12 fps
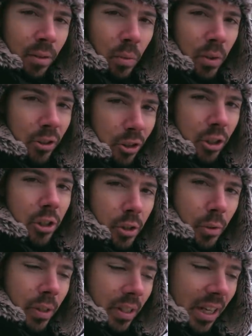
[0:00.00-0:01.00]
once you
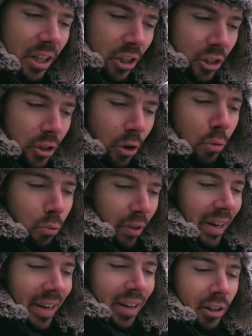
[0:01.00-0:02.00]
do it and you don't
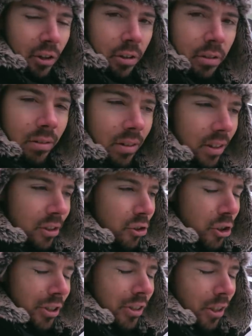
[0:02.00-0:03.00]
react, it's
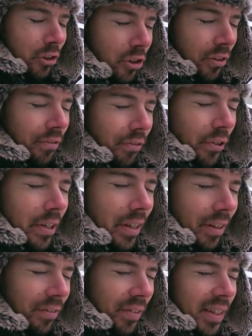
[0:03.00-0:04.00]
just such a
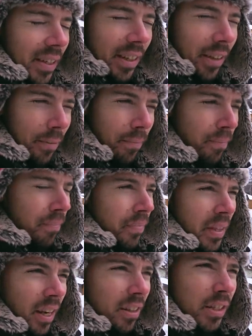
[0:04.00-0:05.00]
freeing feeling.
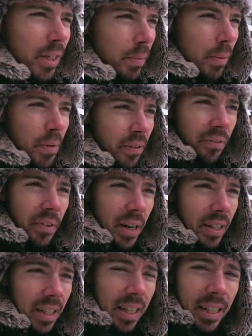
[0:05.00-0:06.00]
I seem to be
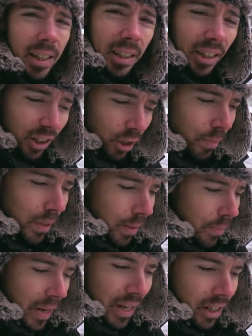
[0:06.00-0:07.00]
fine eating a little bit
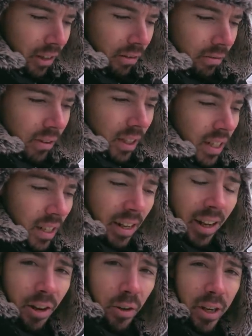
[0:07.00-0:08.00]
of bacon.
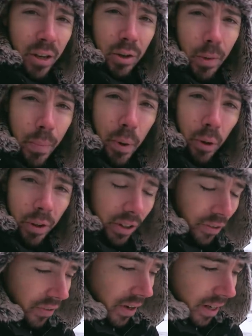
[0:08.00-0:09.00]
Out here, the pork
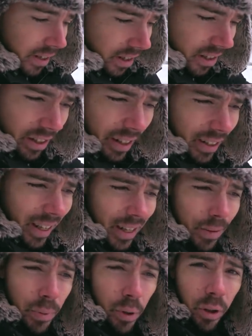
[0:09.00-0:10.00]
is fine. The
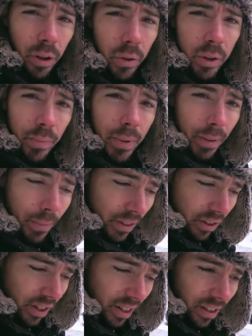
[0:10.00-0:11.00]
Thailand pork always made me
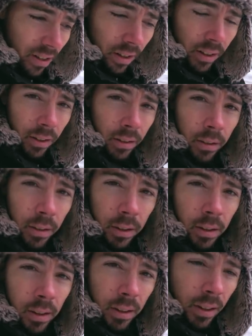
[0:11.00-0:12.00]
sick.
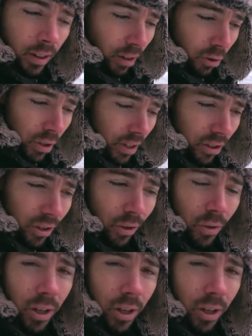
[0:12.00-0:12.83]
I would get so